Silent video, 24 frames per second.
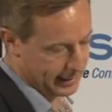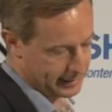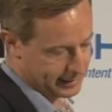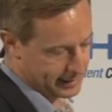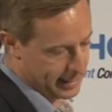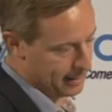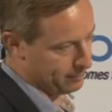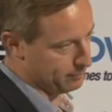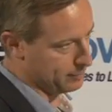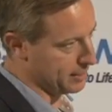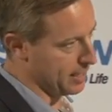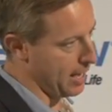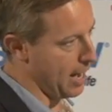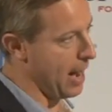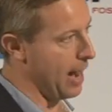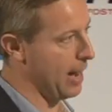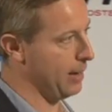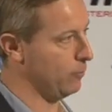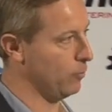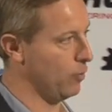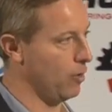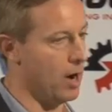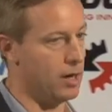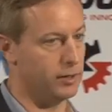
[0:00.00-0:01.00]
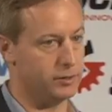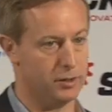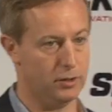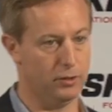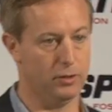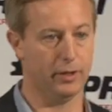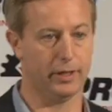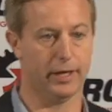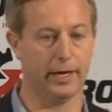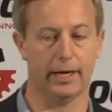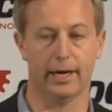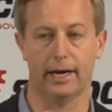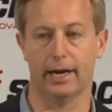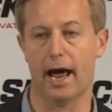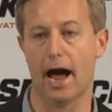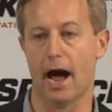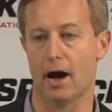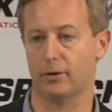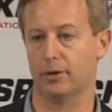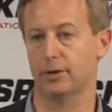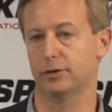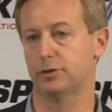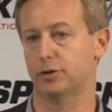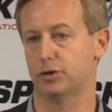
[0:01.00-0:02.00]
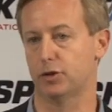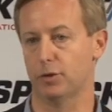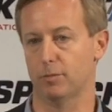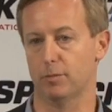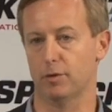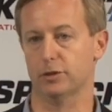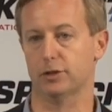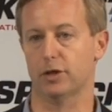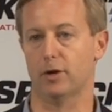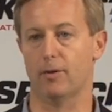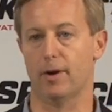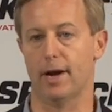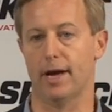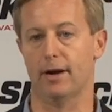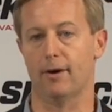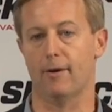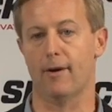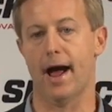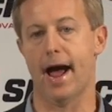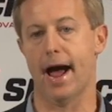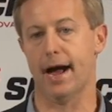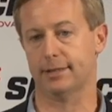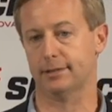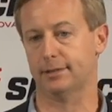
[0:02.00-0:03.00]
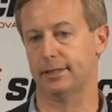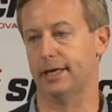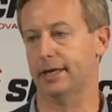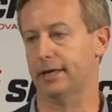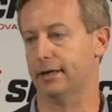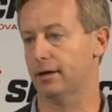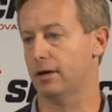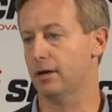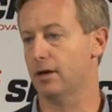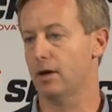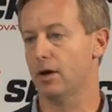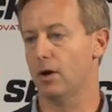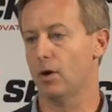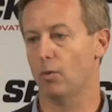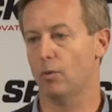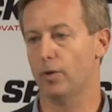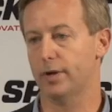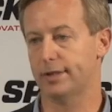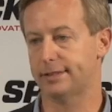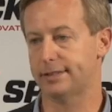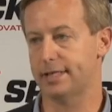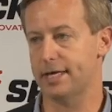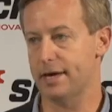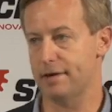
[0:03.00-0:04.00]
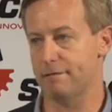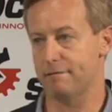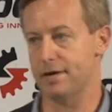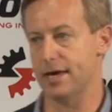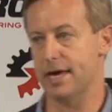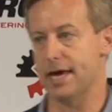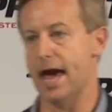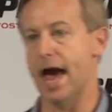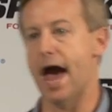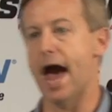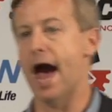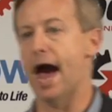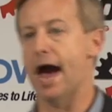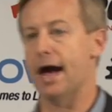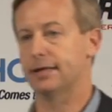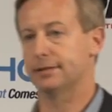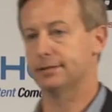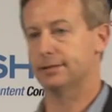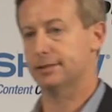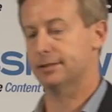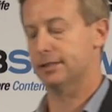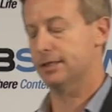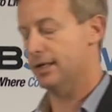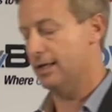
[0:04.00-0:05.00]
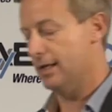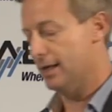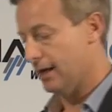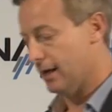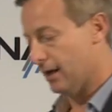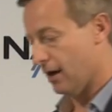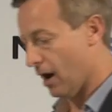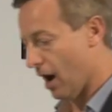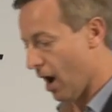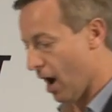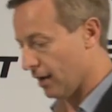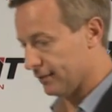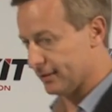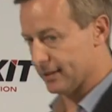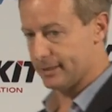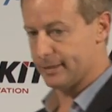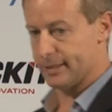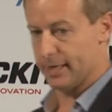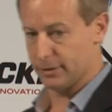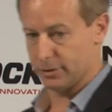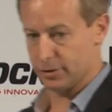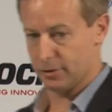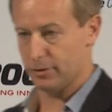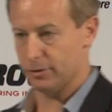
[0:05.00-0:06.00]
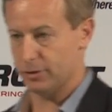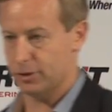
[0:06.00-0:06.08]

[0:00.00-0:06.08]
same time, we're also looking at how consumers are interacting with TV ads on the digital